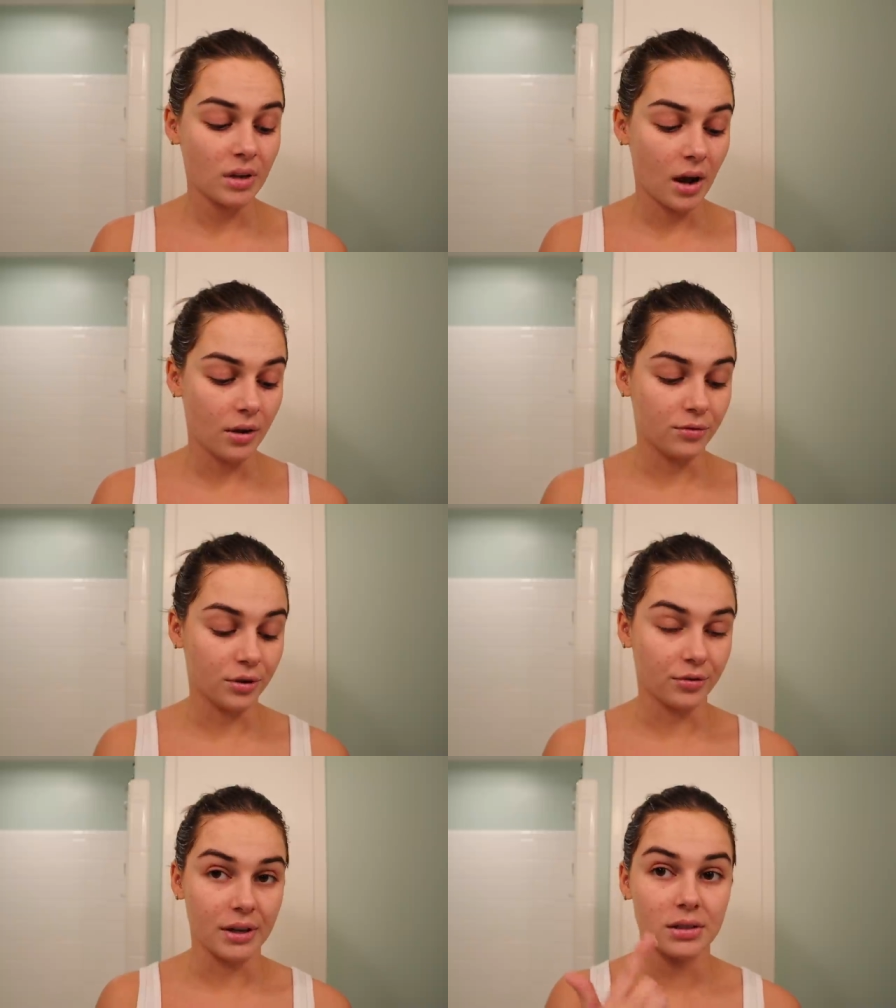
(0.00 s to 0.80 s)
of
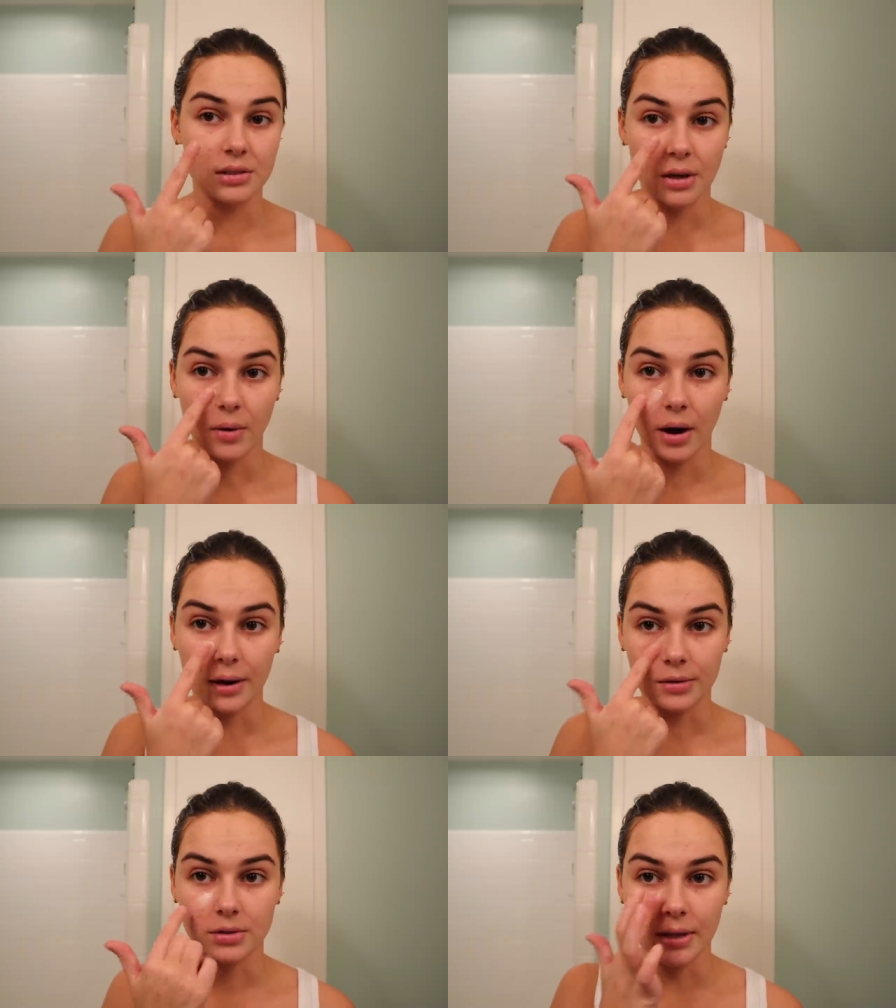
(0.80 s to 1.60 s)
your face. So
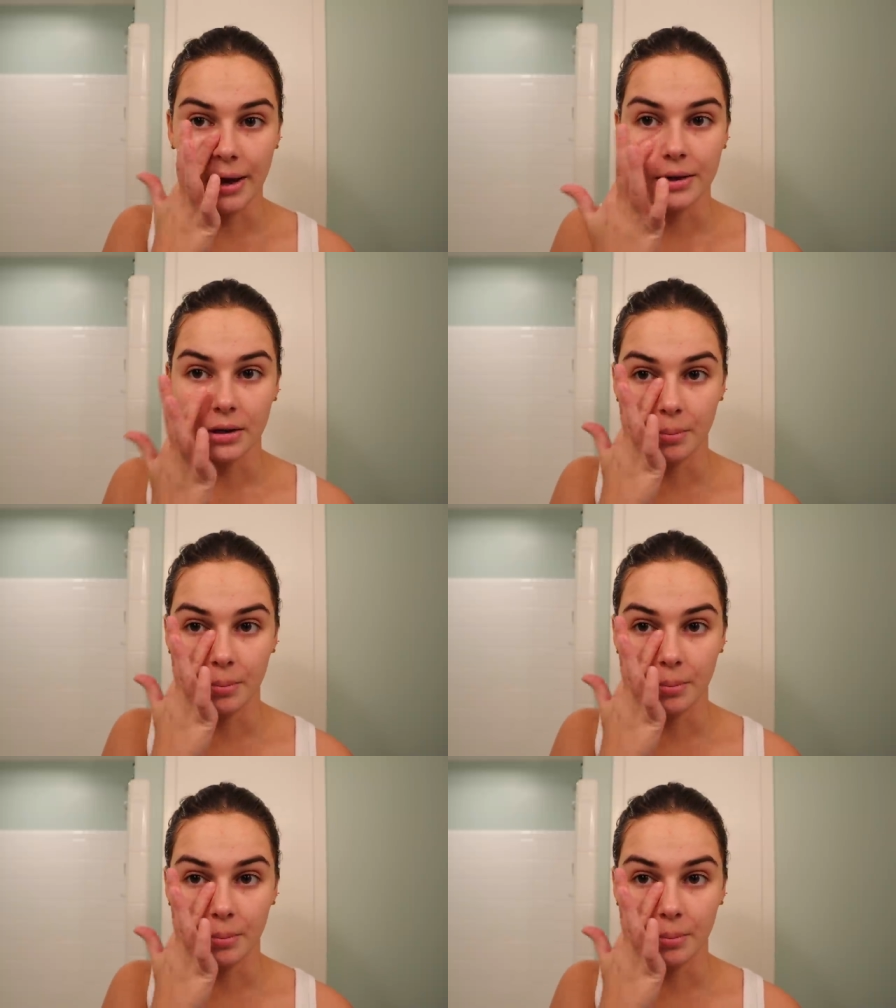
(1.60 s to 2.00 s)
I use that